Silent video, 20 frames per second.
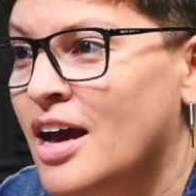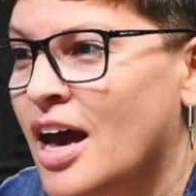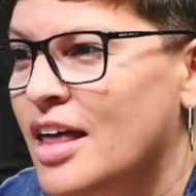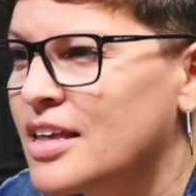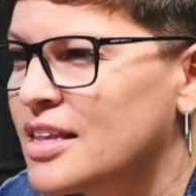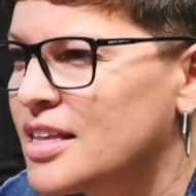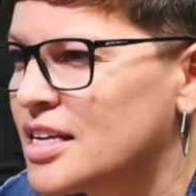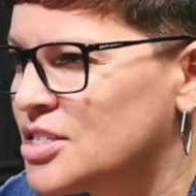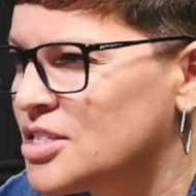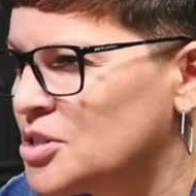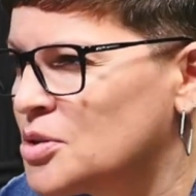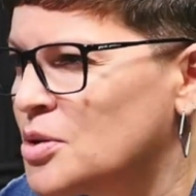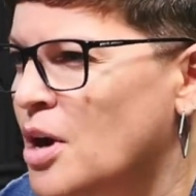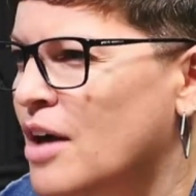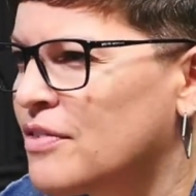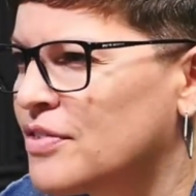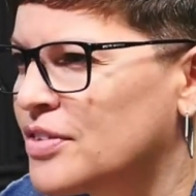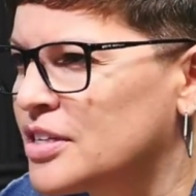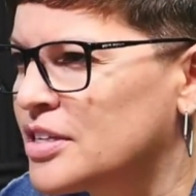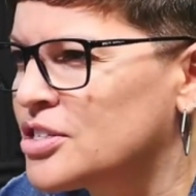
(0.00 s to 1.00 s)
I think they do
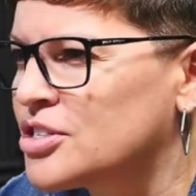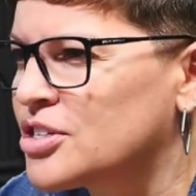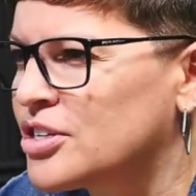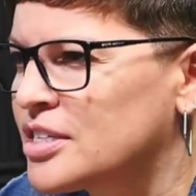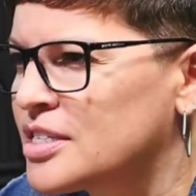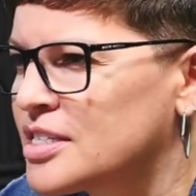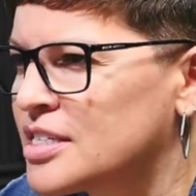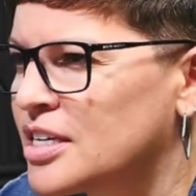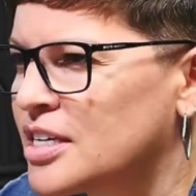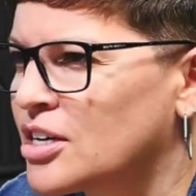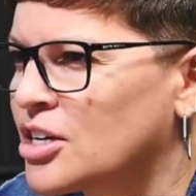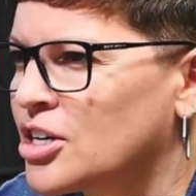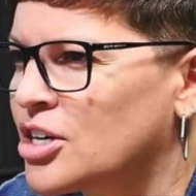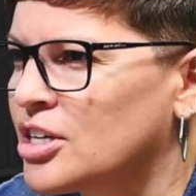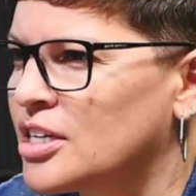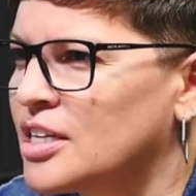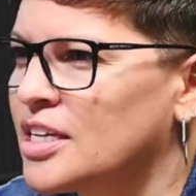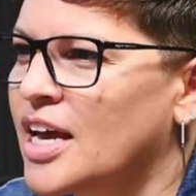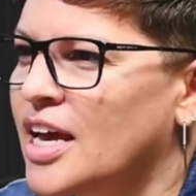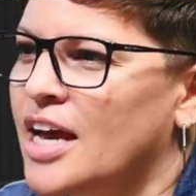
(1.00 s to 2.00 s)
offer insurance here
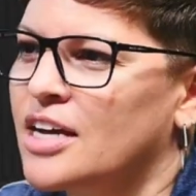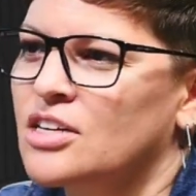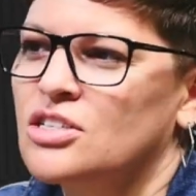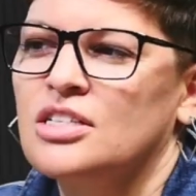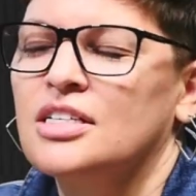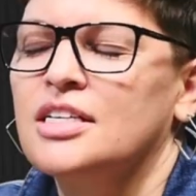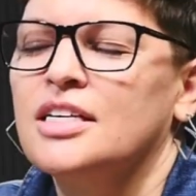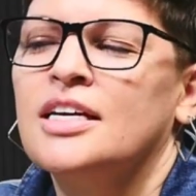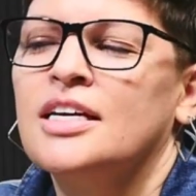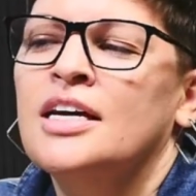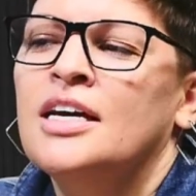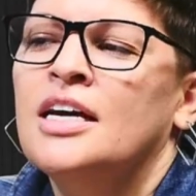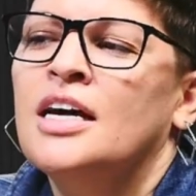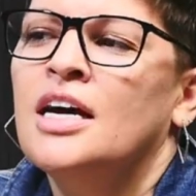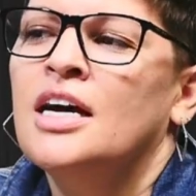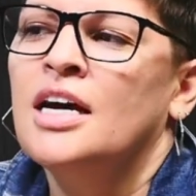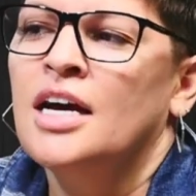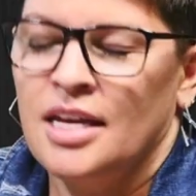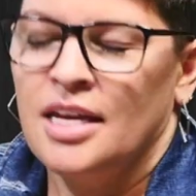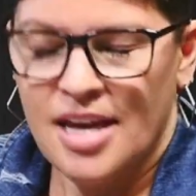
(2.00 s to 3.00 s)
currently. Actually, they
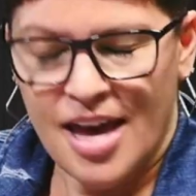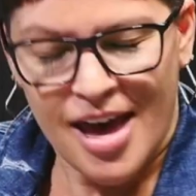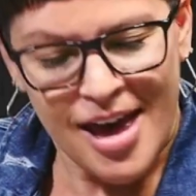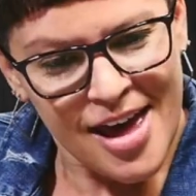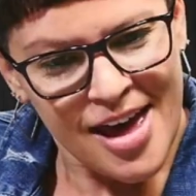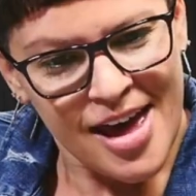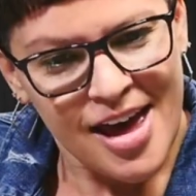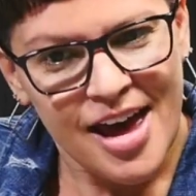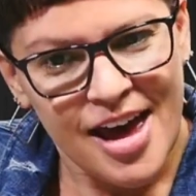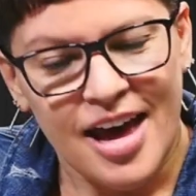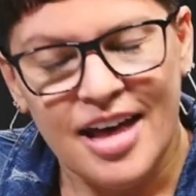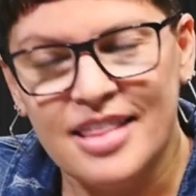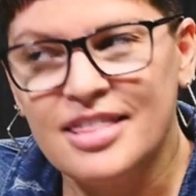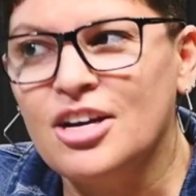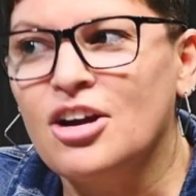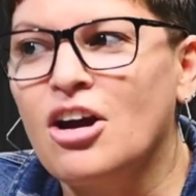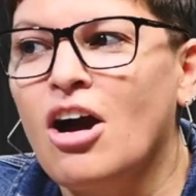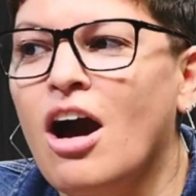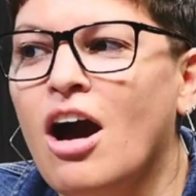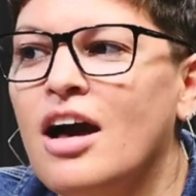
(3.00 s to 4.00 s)
do. Yeah,
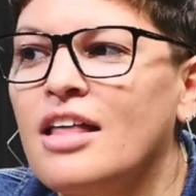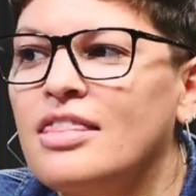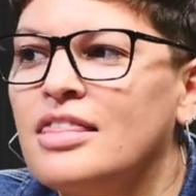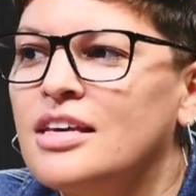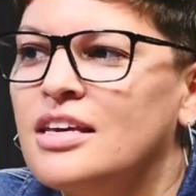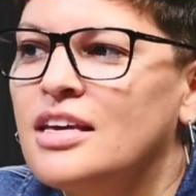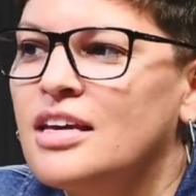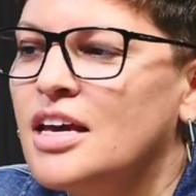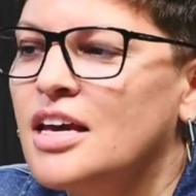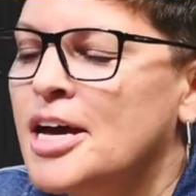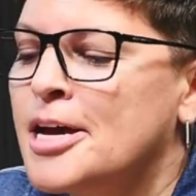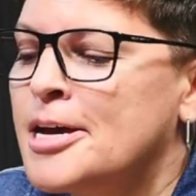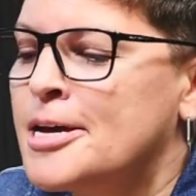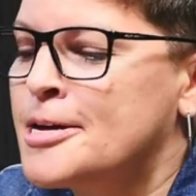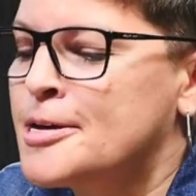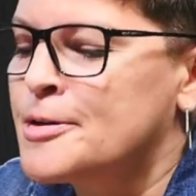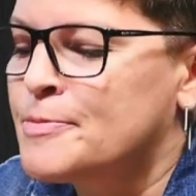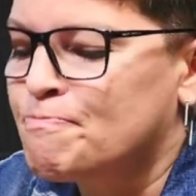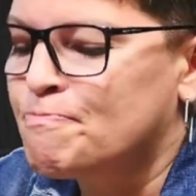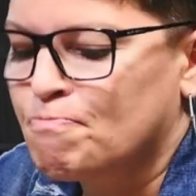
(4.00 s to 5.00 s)
they're okay. on the
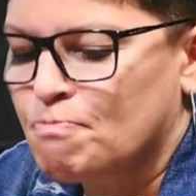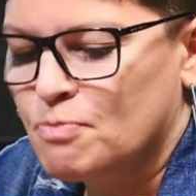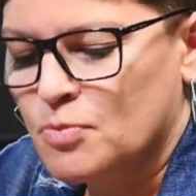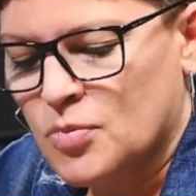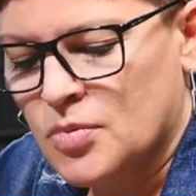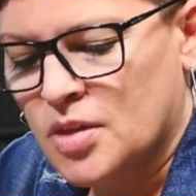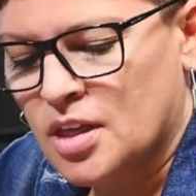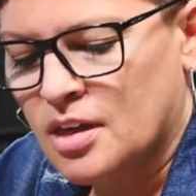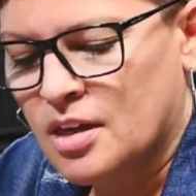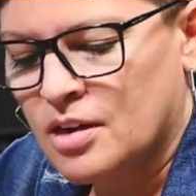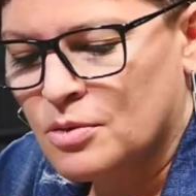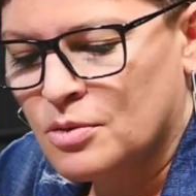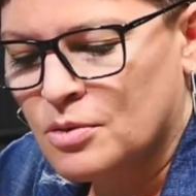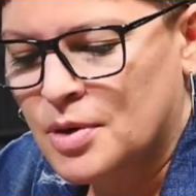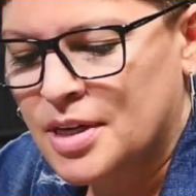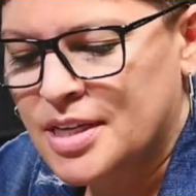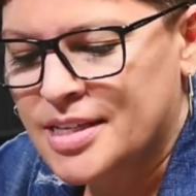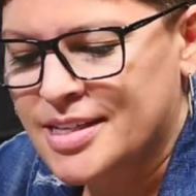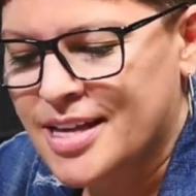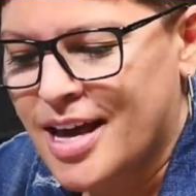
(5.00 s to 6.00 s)
um,
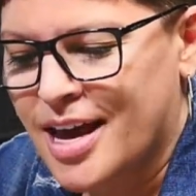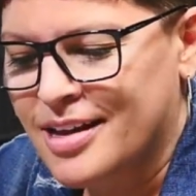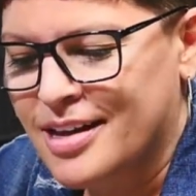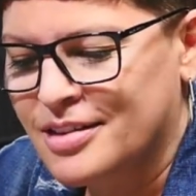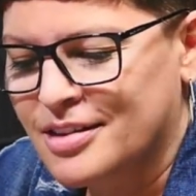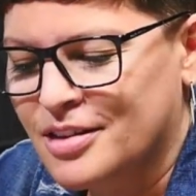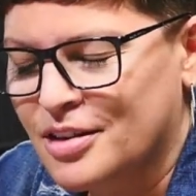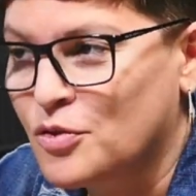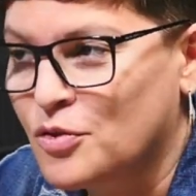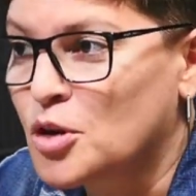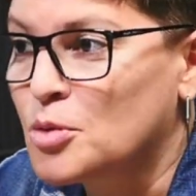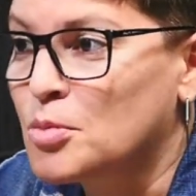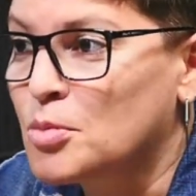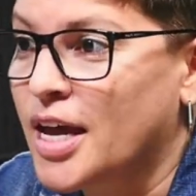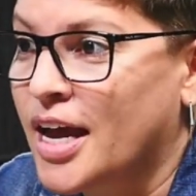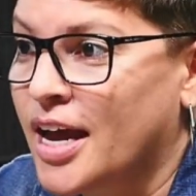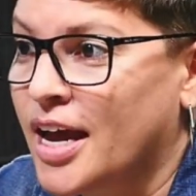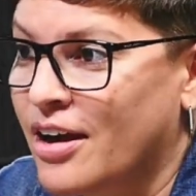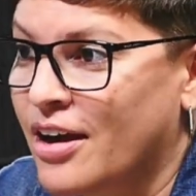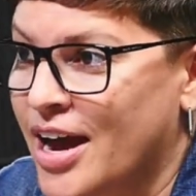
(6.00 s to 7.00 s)
what is that? The Affordable
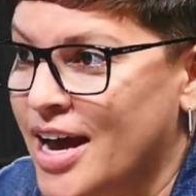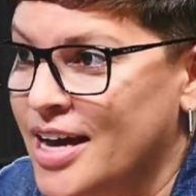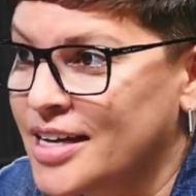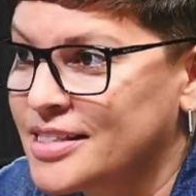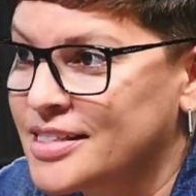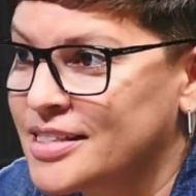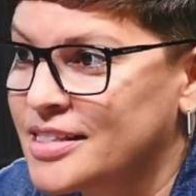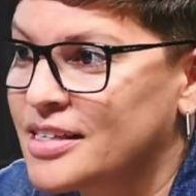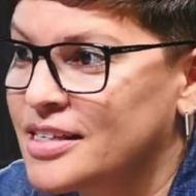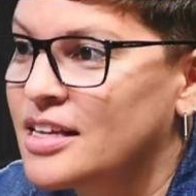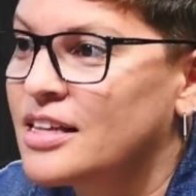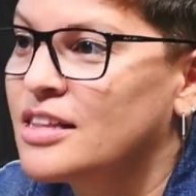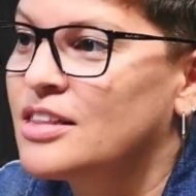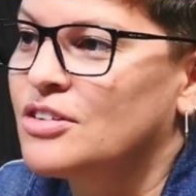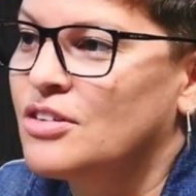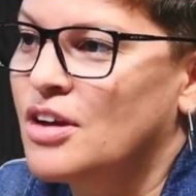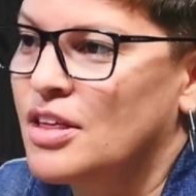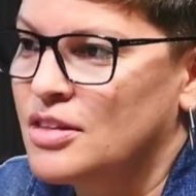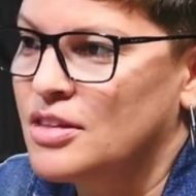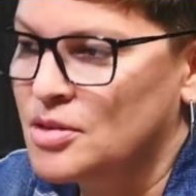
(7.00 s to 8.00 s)
Care Act. Okay.
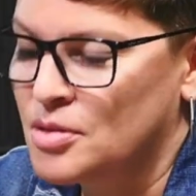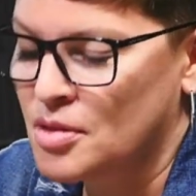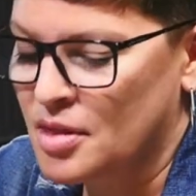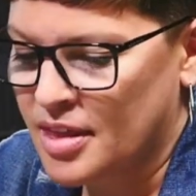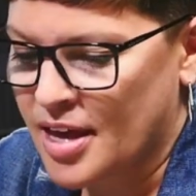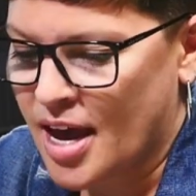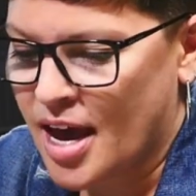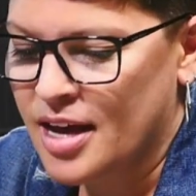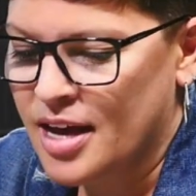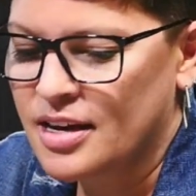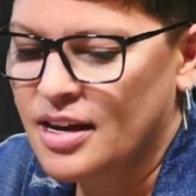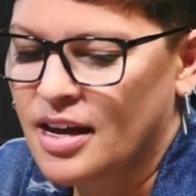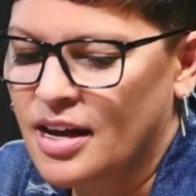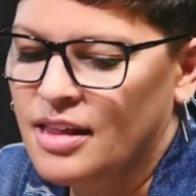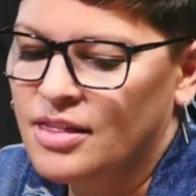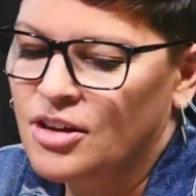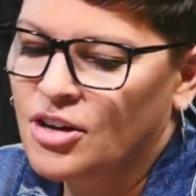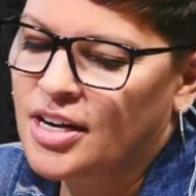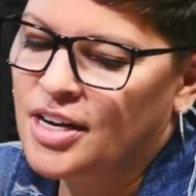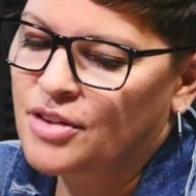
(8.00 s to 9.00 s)
They're on the that,
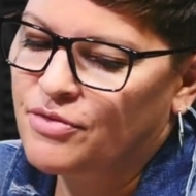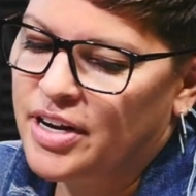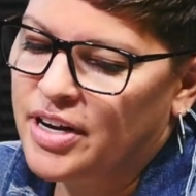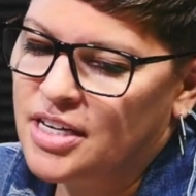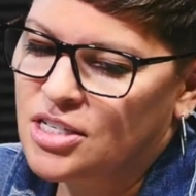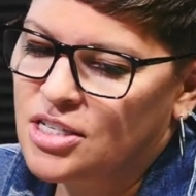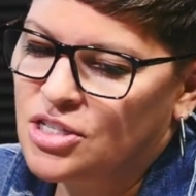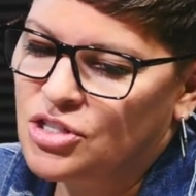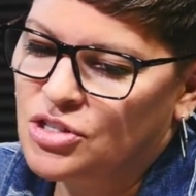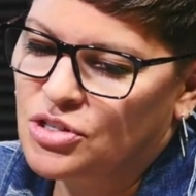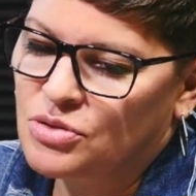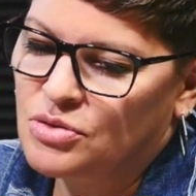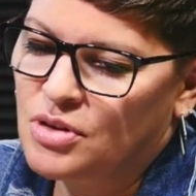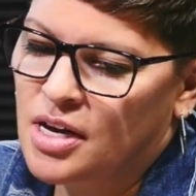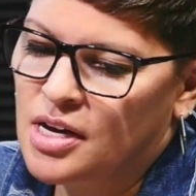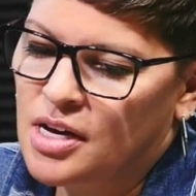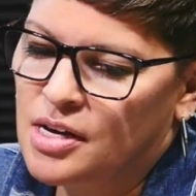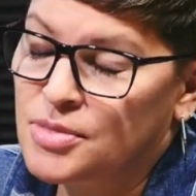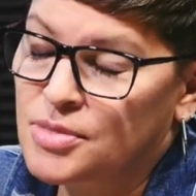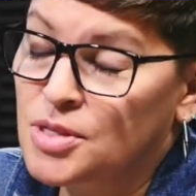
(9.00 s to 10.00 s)
and they're getting ready to do
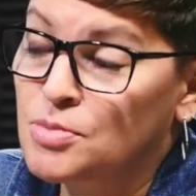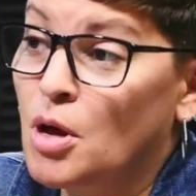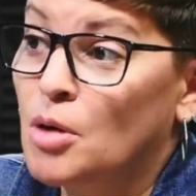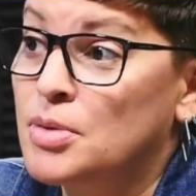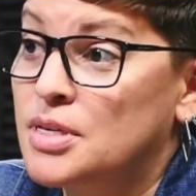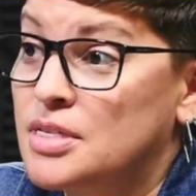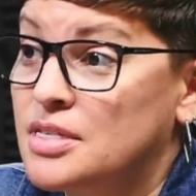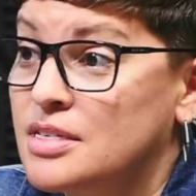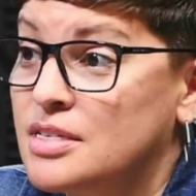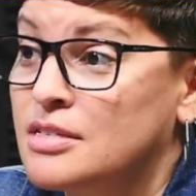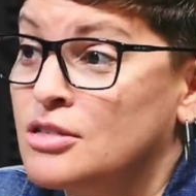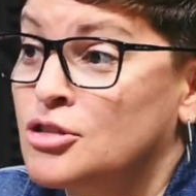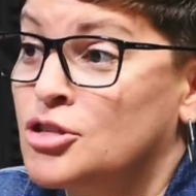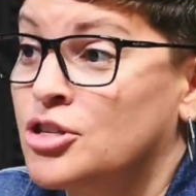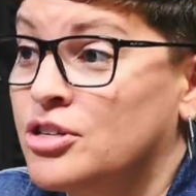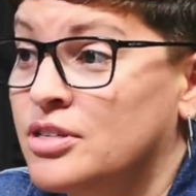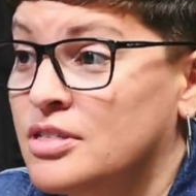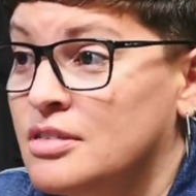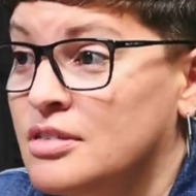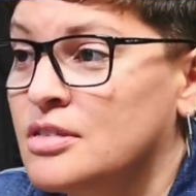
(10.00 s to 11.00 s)
um, small business
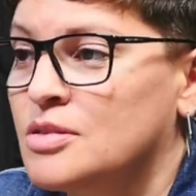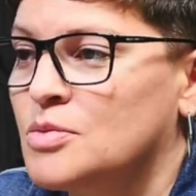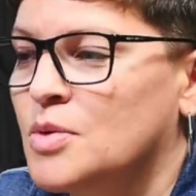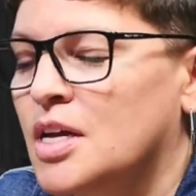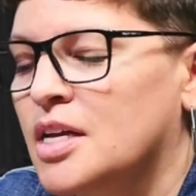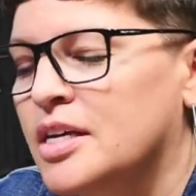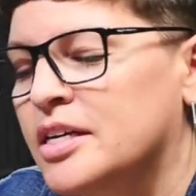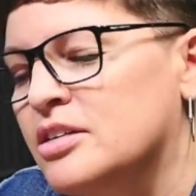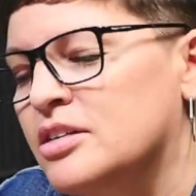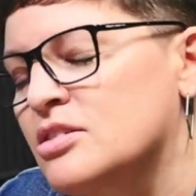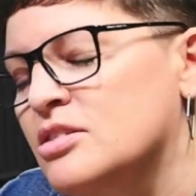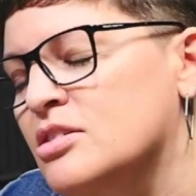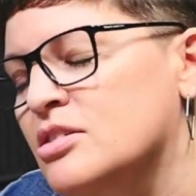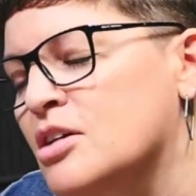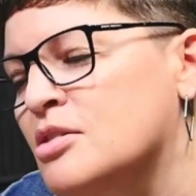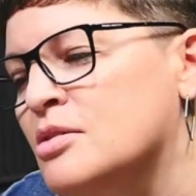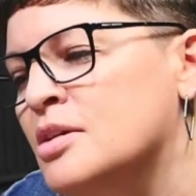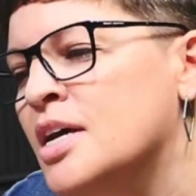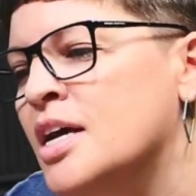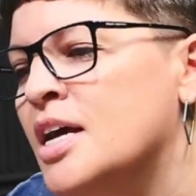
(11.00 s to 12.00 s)
insurance as well here.
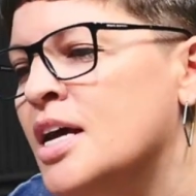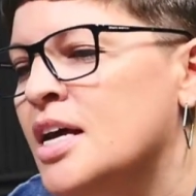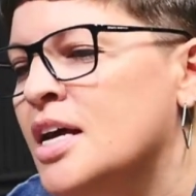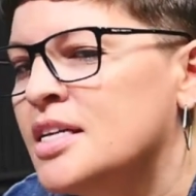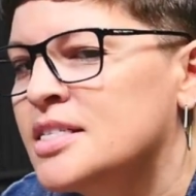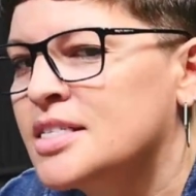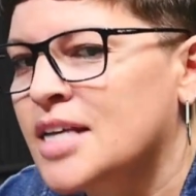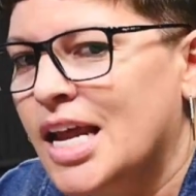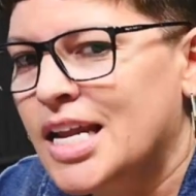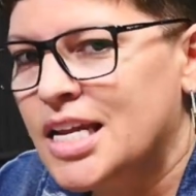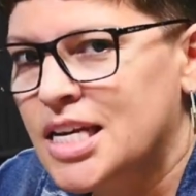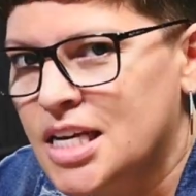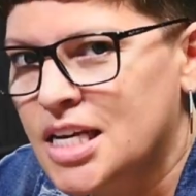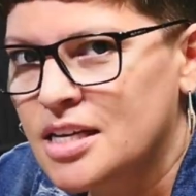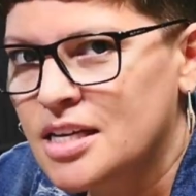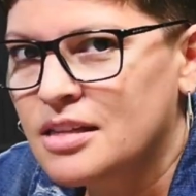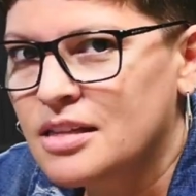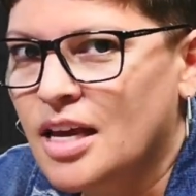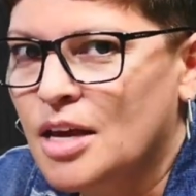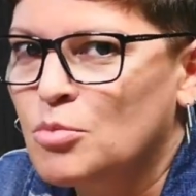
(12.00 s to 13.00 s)
So it's kind of neat.